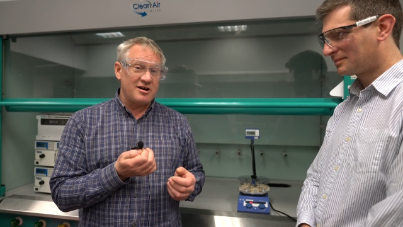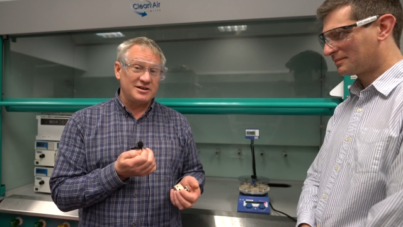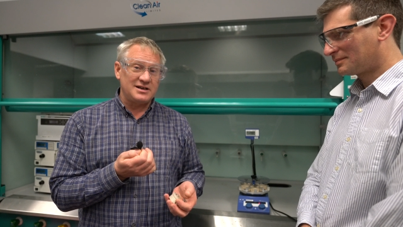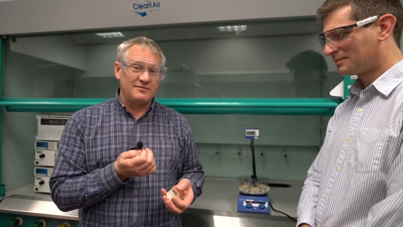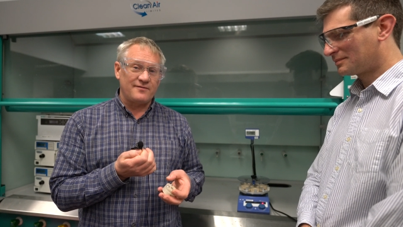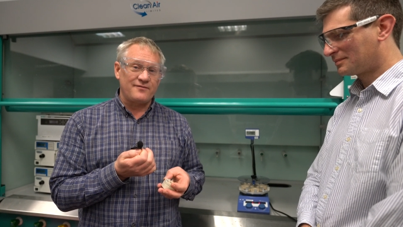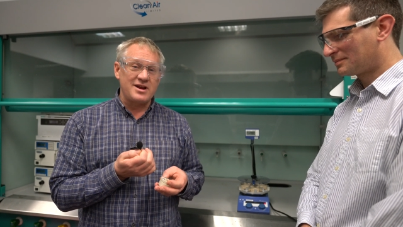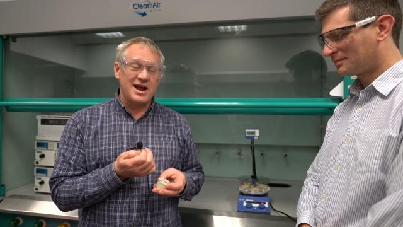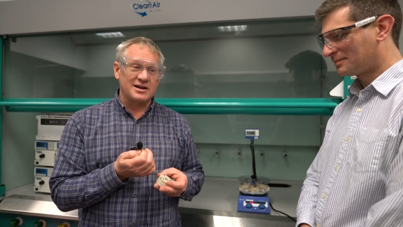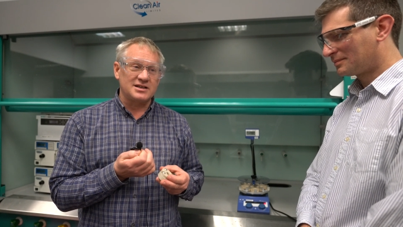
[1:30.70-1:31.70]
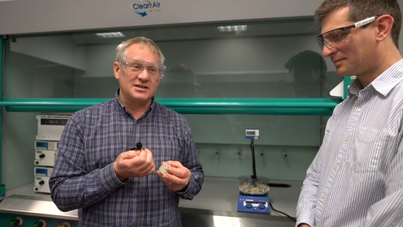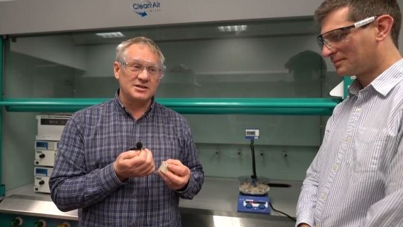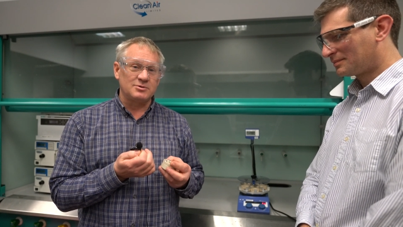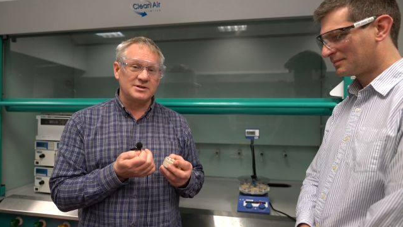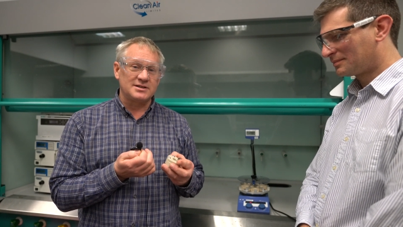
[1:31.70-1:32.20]
Speaker 1: idea of the
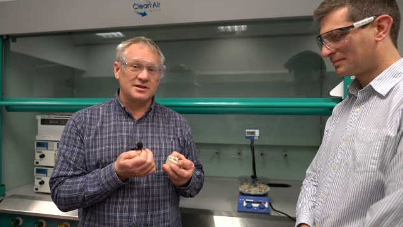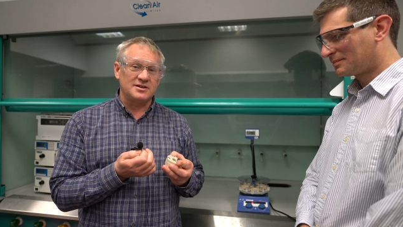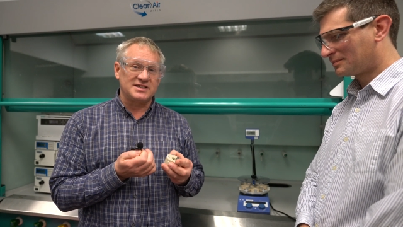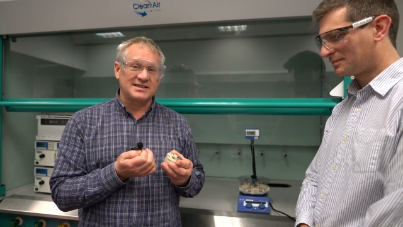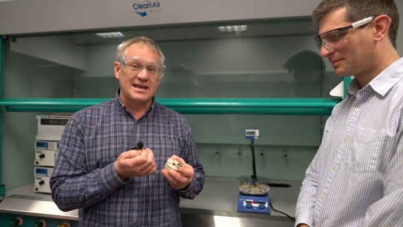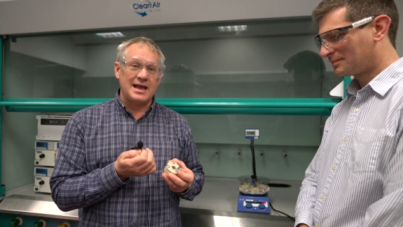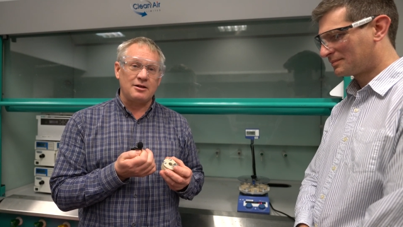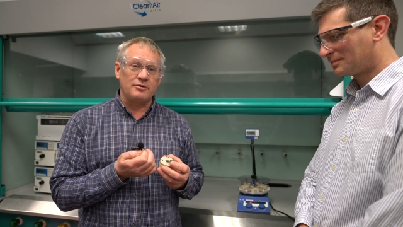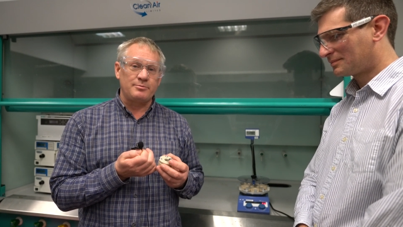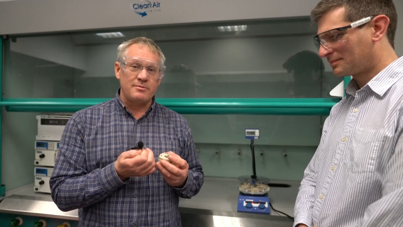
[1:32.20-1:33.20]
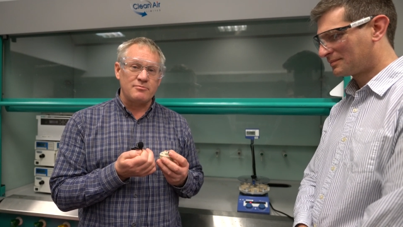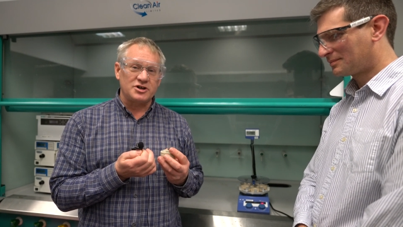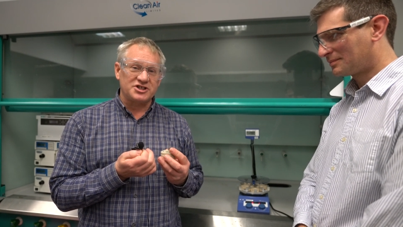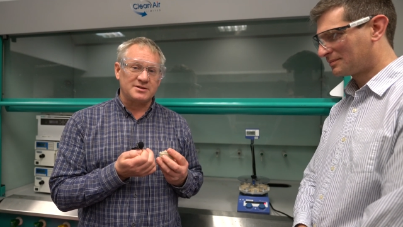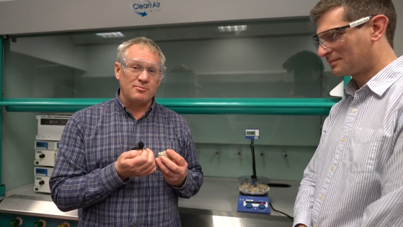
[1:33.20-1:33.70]
fReactors was that the scale would be
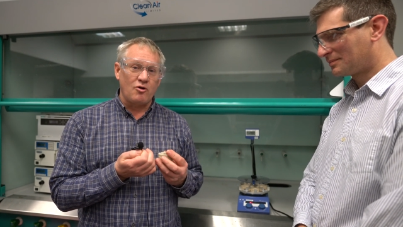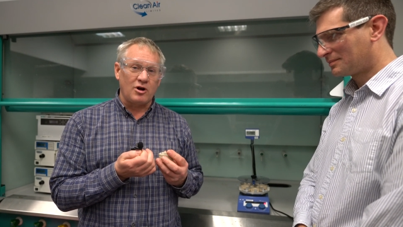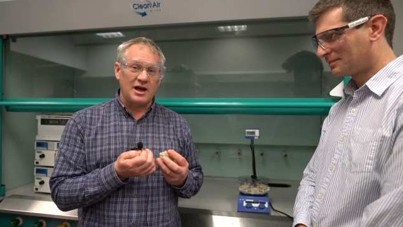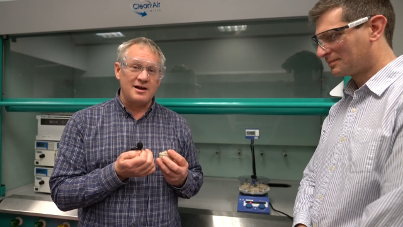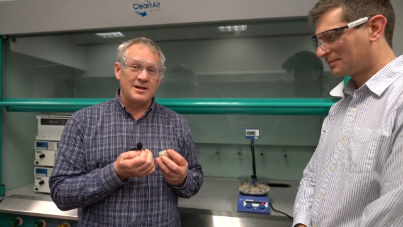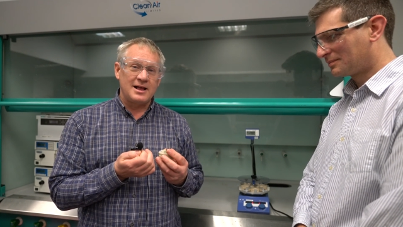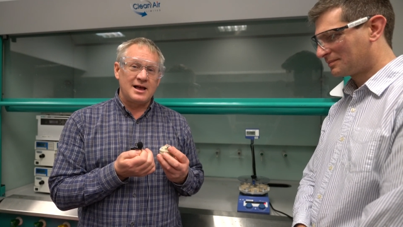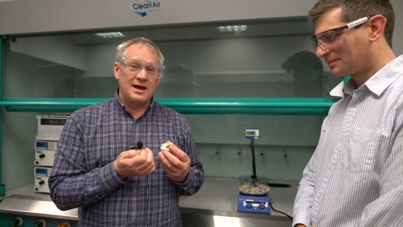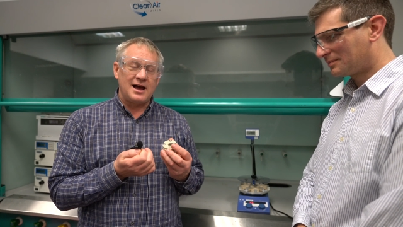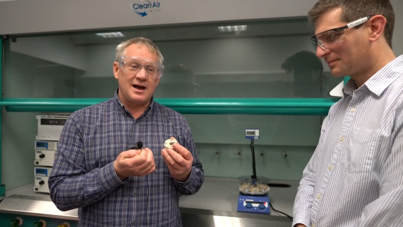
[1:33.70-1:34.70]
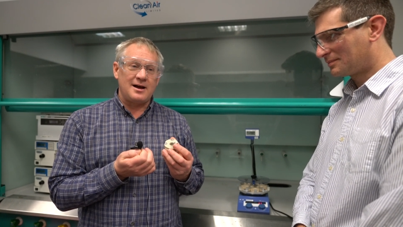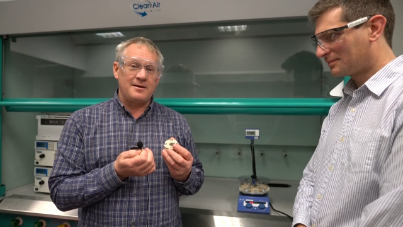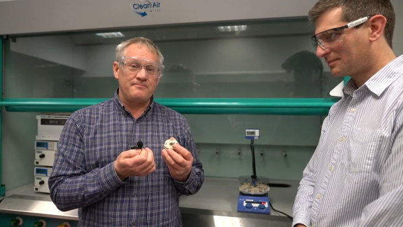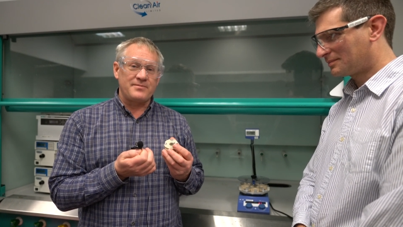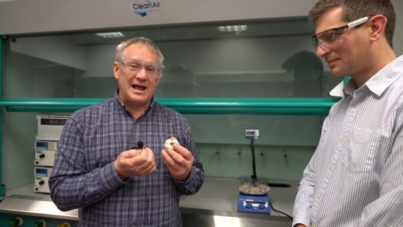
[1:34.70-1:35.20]
much smaller,
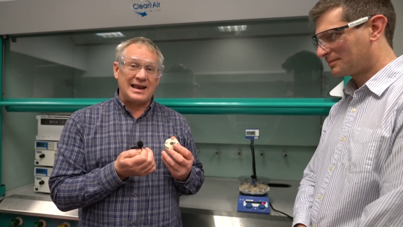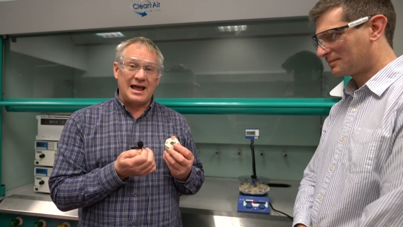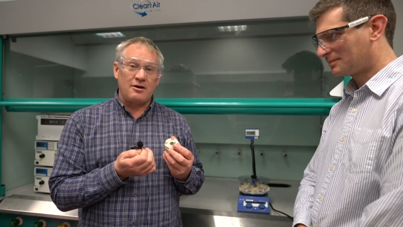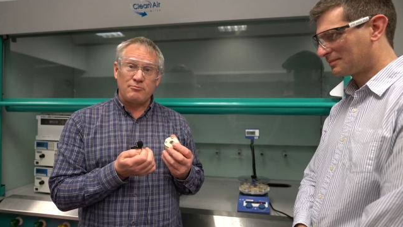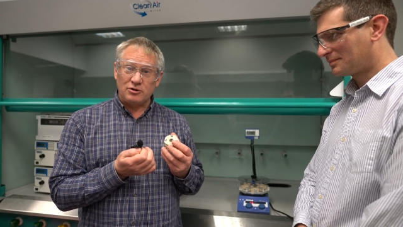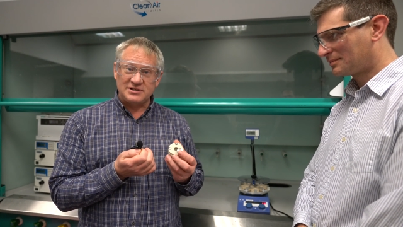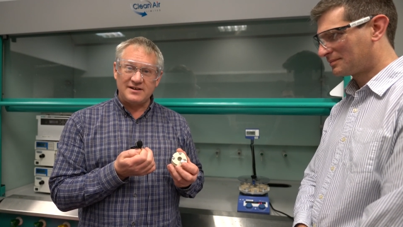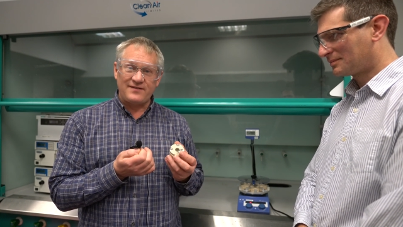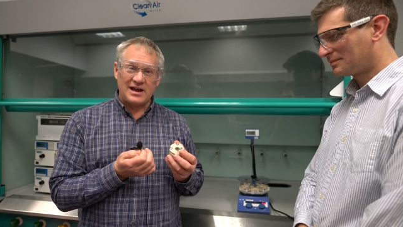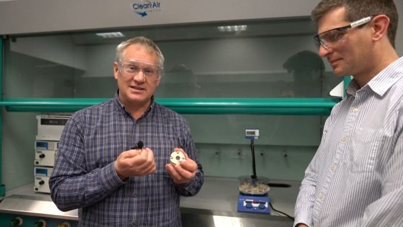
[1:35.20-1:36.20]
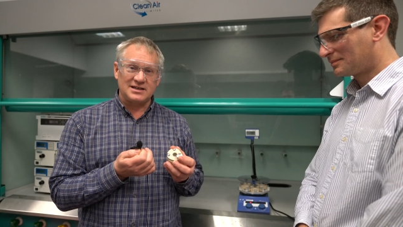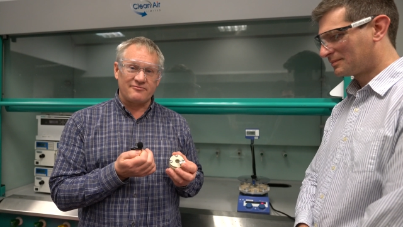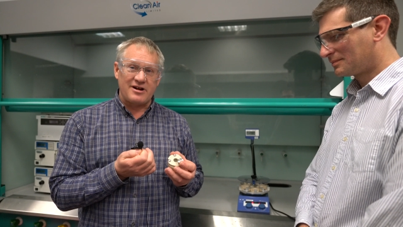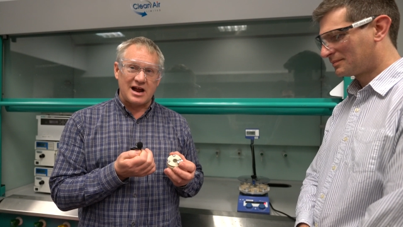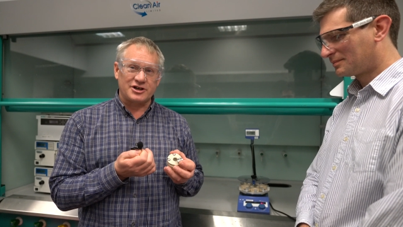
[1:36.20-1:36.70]
um, allow
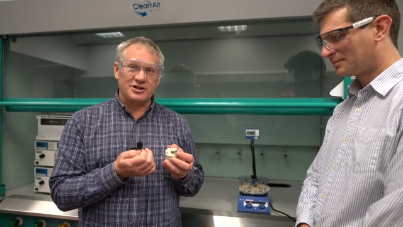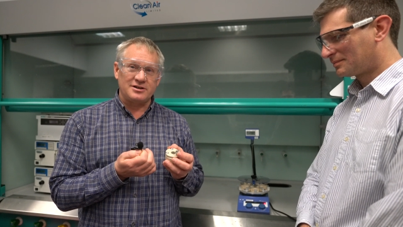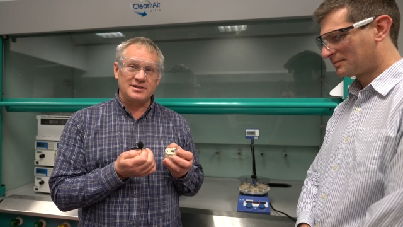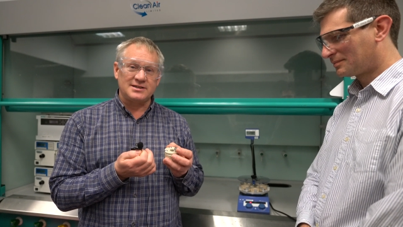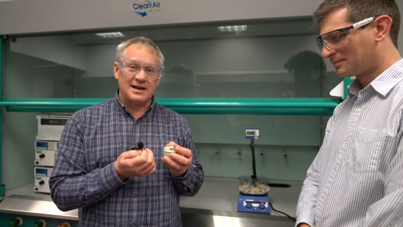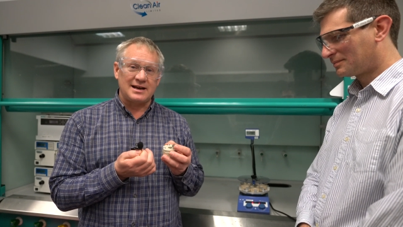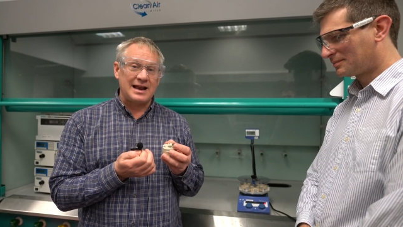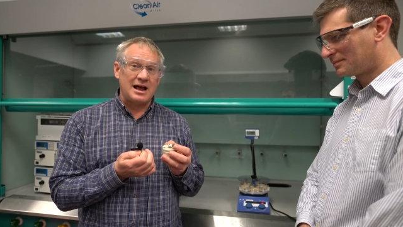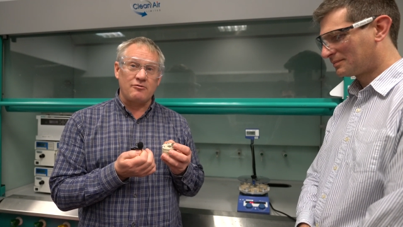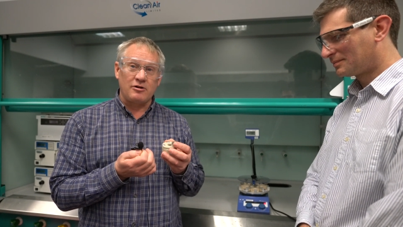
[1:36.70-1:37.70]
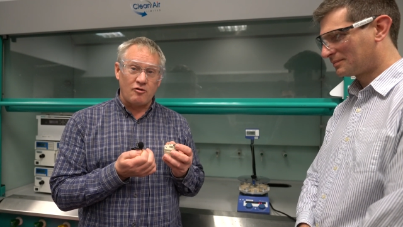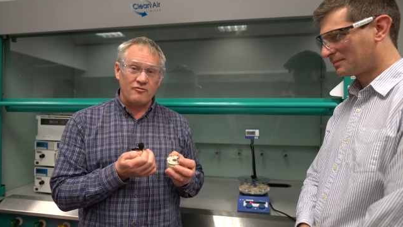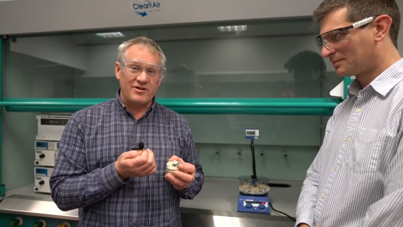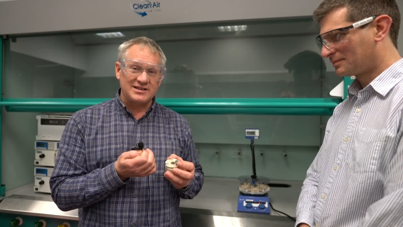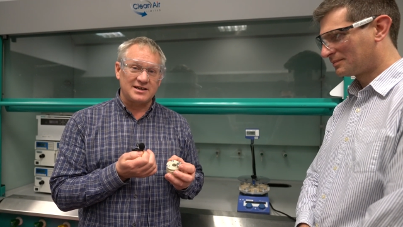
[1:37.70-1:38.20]
multiphasic reactions, and allow
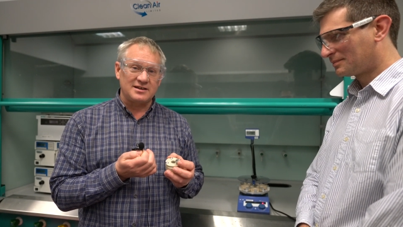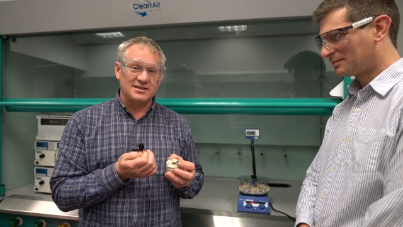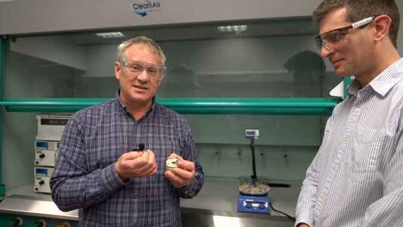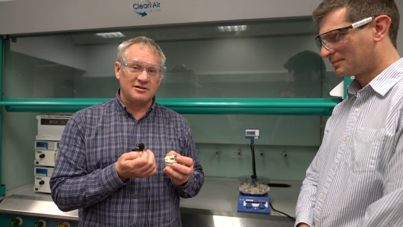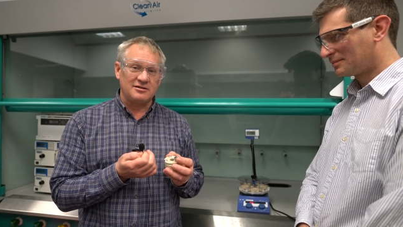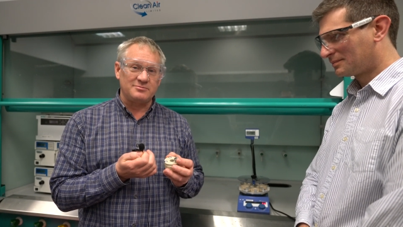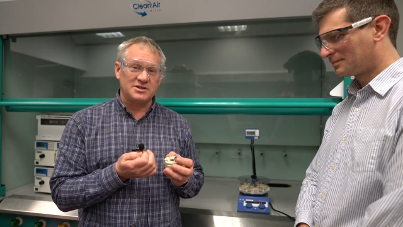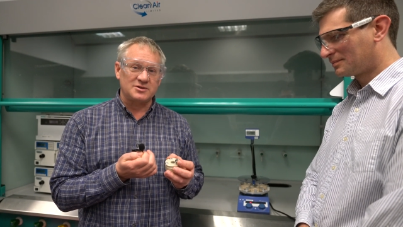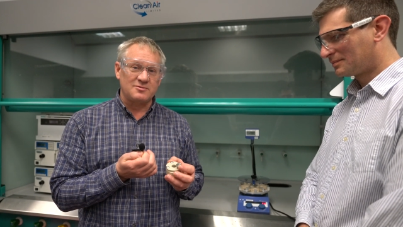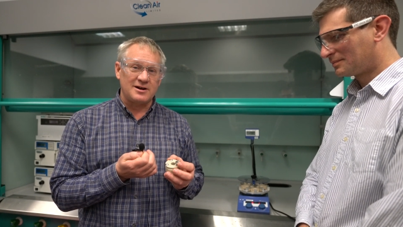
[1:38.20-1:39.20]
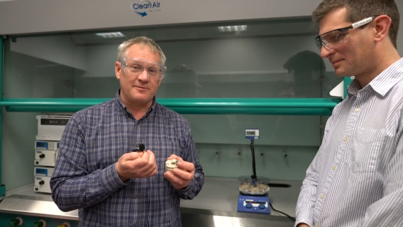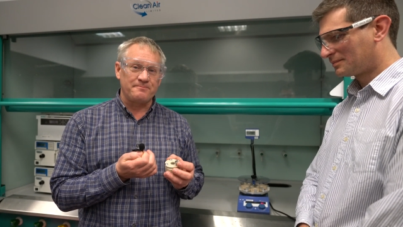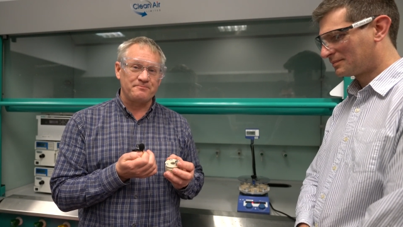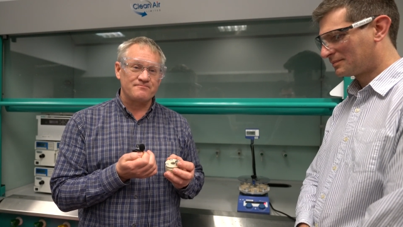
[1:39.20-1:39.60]
long residence times as well.